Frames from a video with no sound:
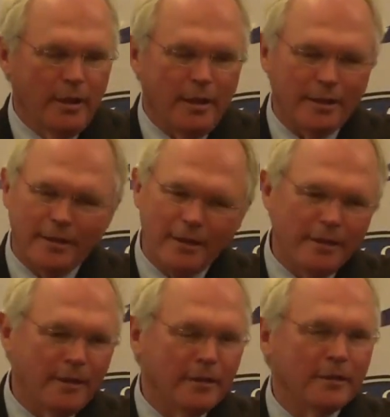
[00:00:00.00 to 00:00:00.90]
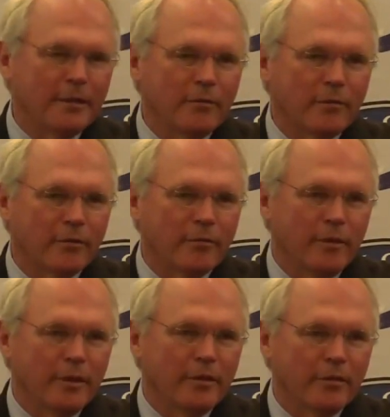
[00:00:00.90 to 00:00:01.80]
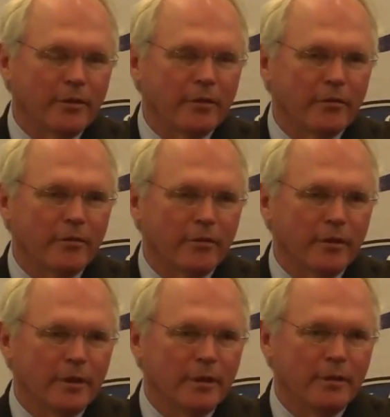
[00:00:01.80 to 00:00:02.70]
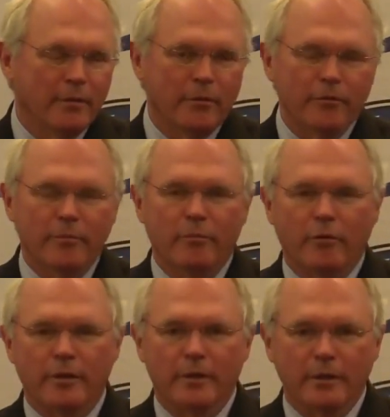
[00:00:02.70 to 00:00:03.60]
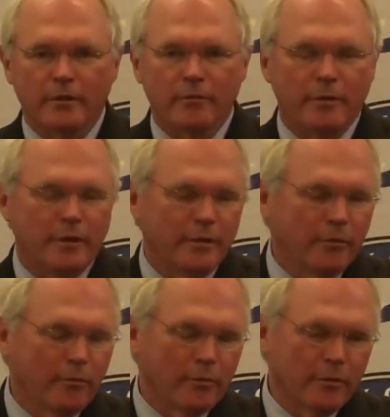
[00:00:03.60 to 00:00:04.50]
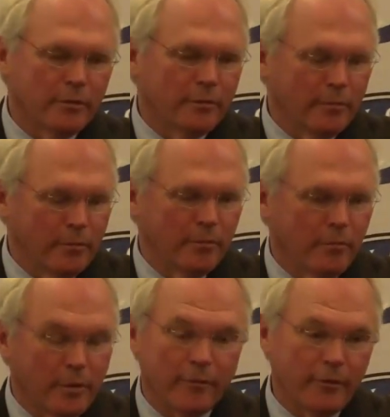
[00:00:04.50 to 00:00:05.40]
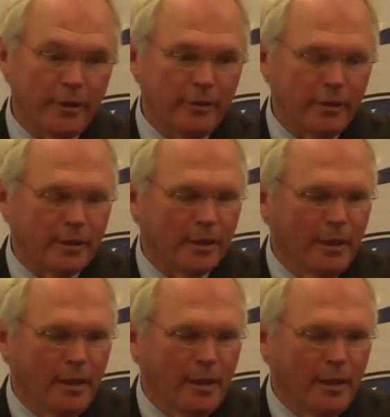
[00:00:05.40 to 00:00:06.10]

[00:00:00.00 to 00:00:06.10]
Again, not that North Korea is necessarily the most important country in the world, whatever they think,